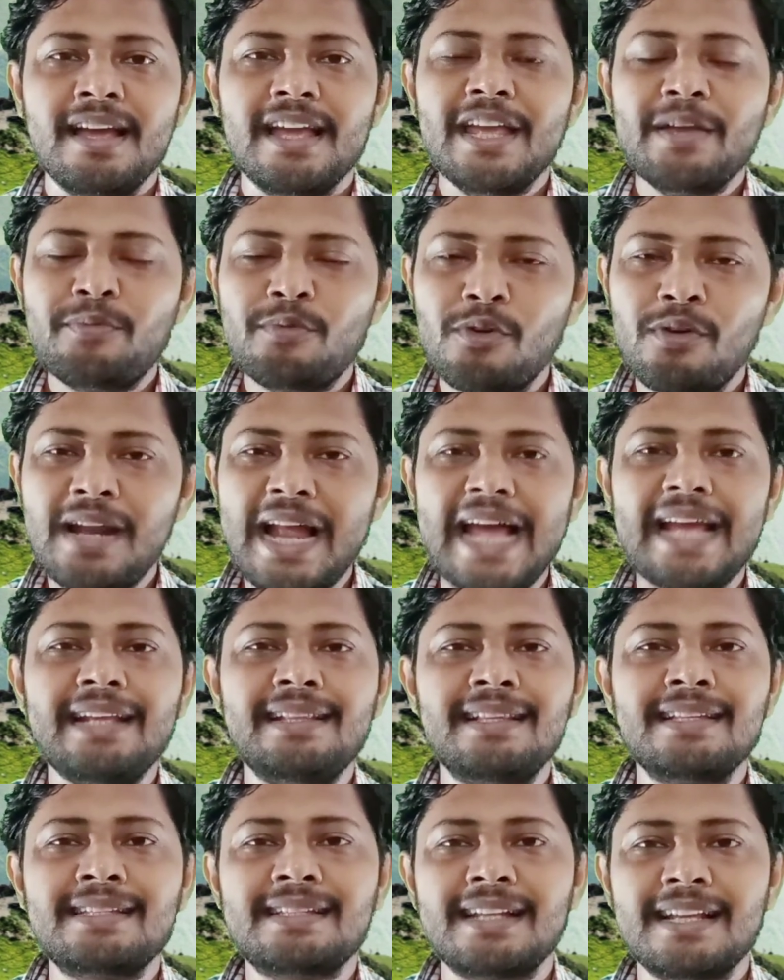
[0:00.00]
If you
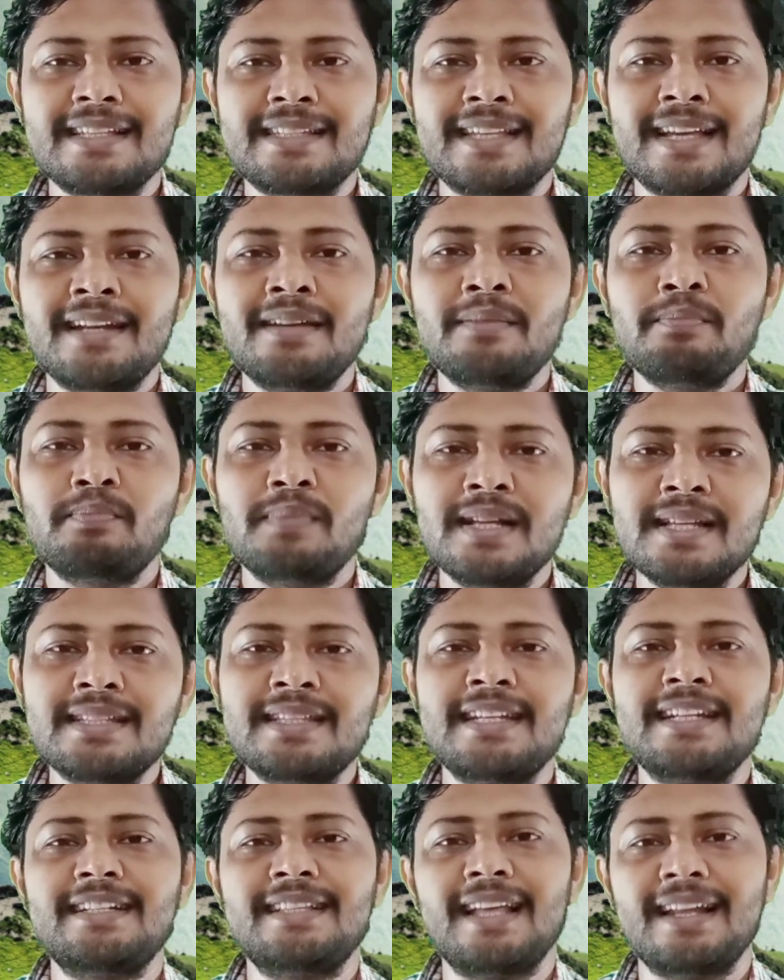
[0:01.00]
like this lesson, please
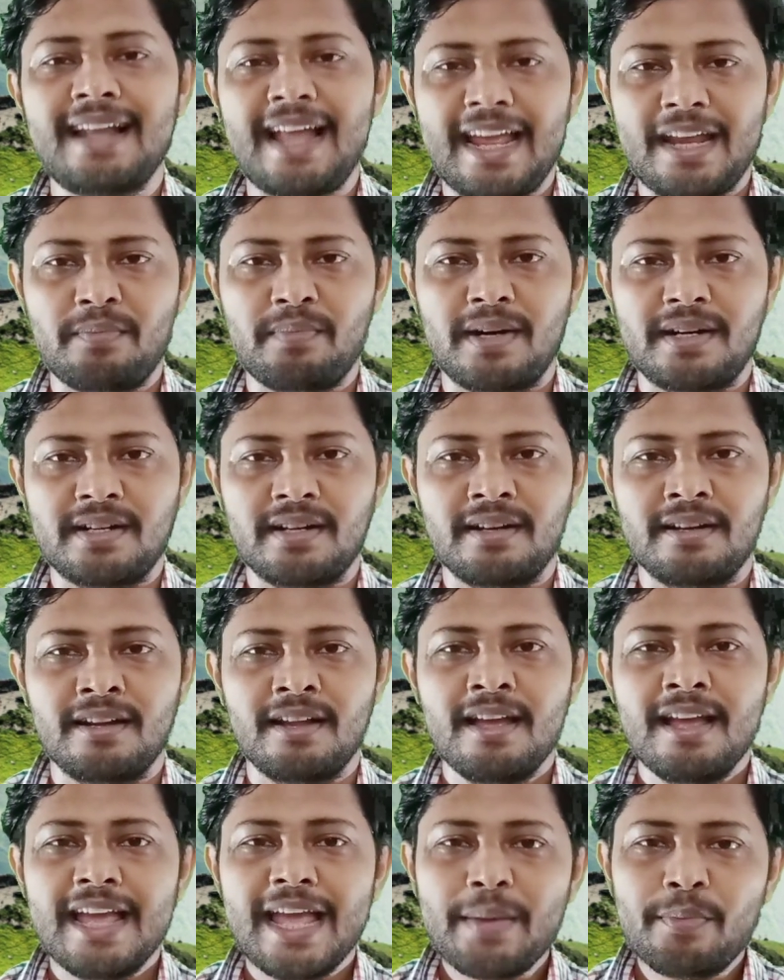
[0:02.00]
hit the like
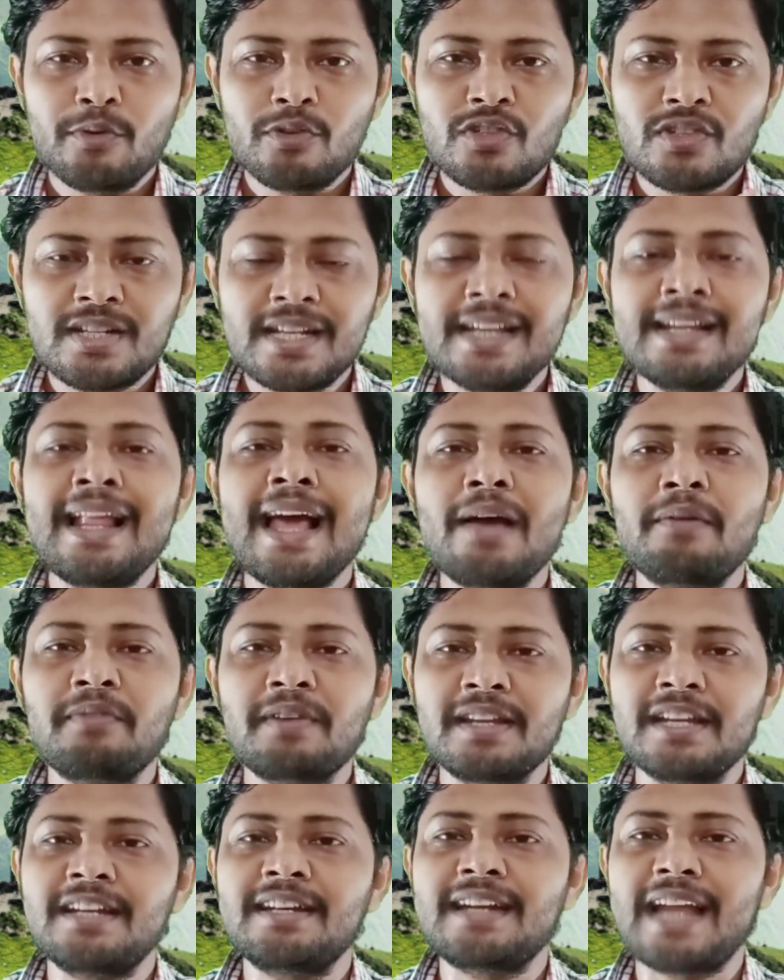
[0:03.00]
button. If you still have
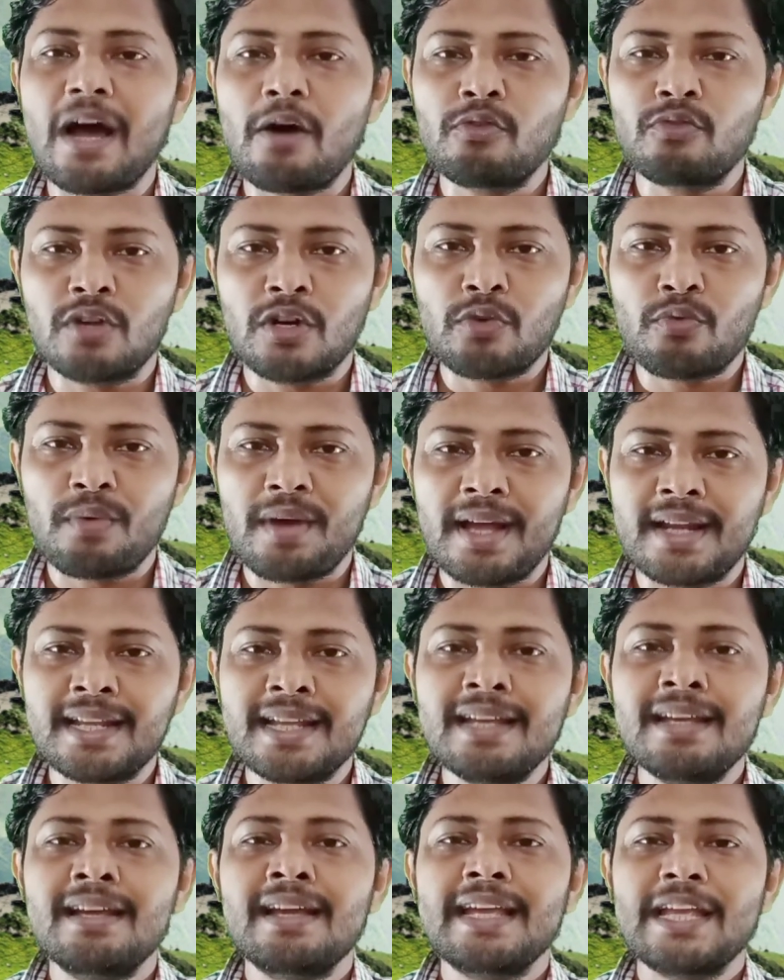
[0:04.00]
any doubt or
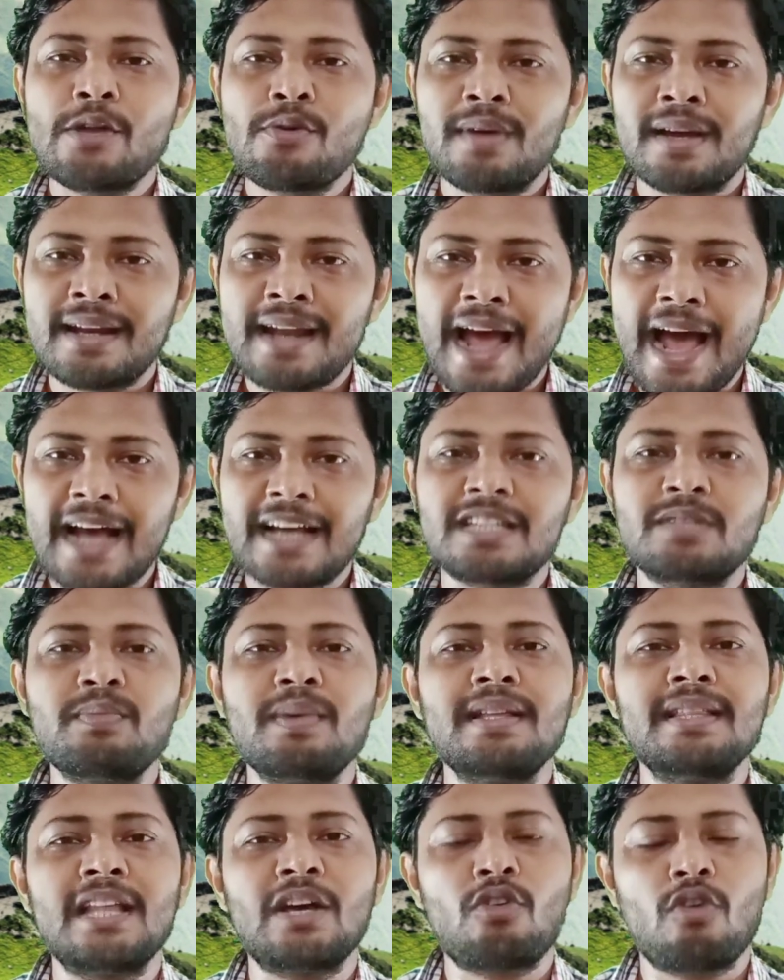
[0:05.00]
query, you can ask
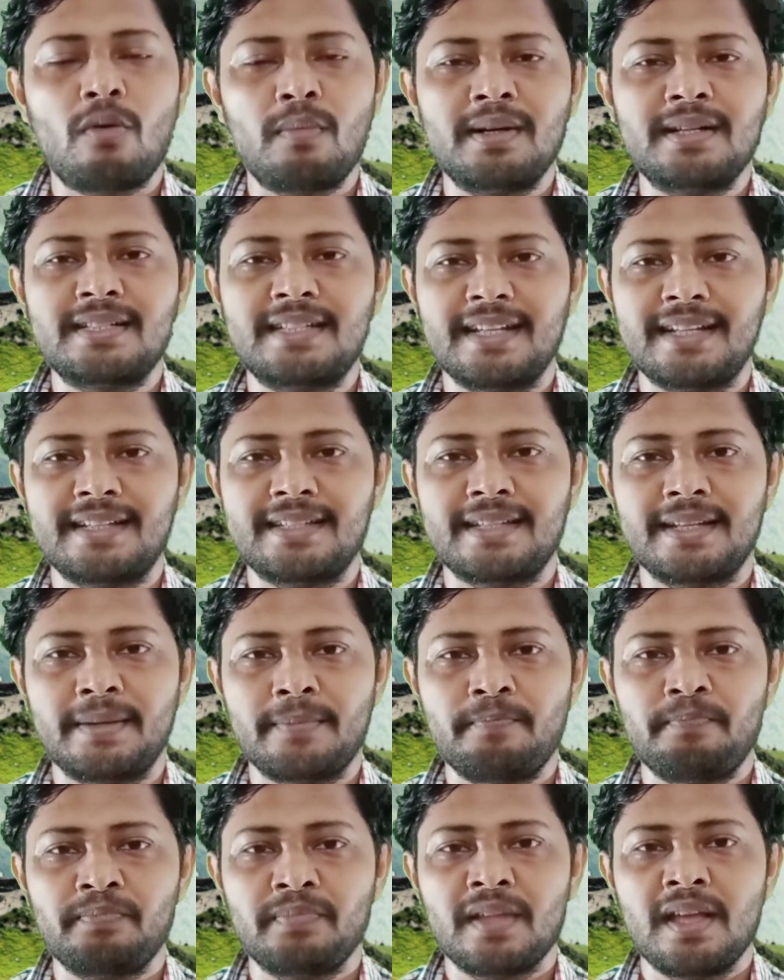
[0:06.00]
me in the comment section.